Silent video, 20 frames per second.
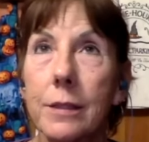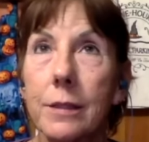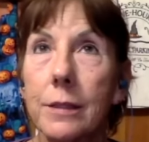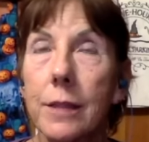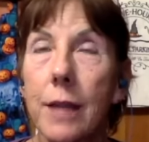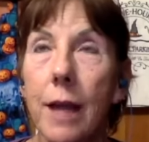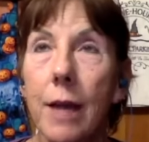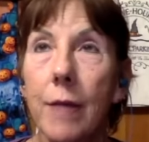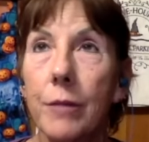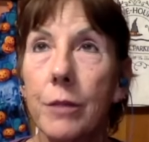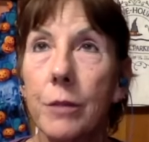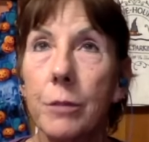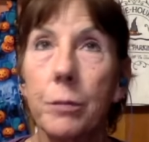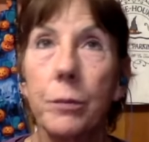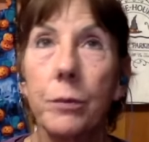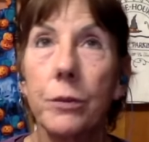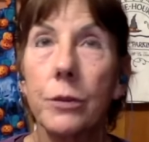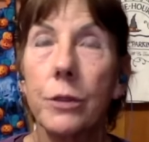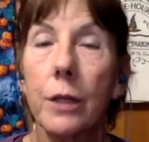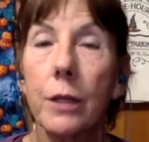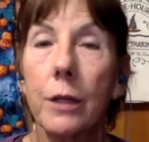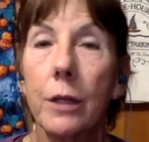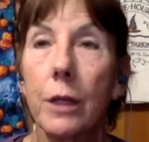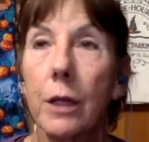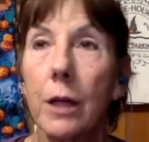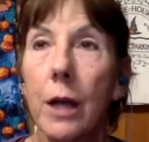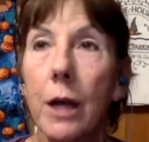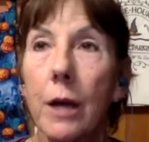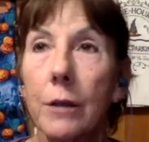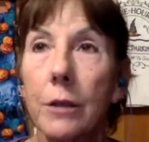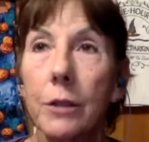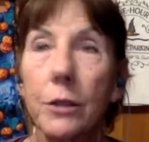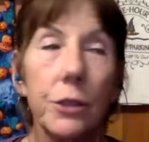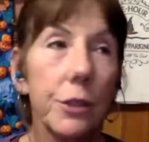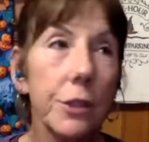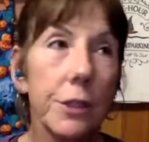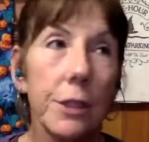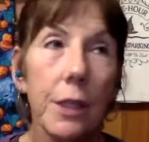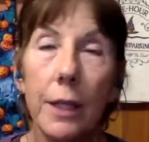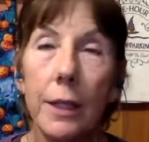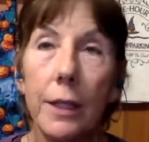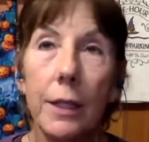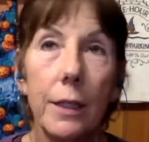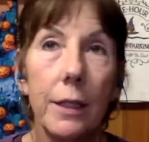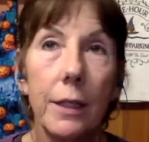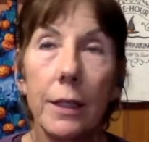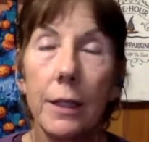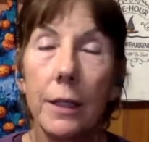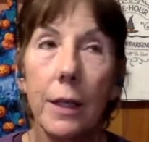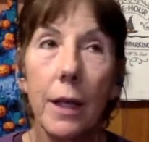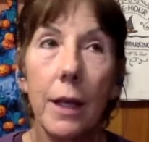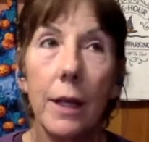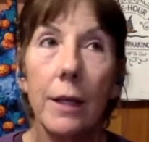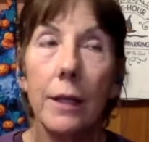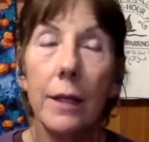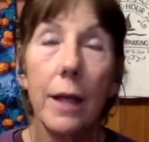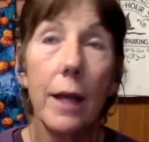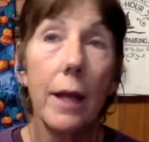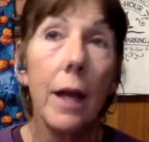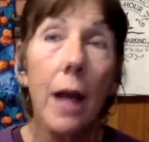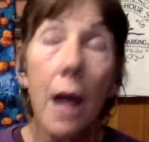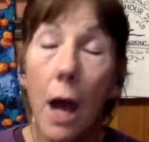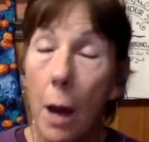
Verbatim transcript: to have his boots on the ground, just like he did in ninety-eight.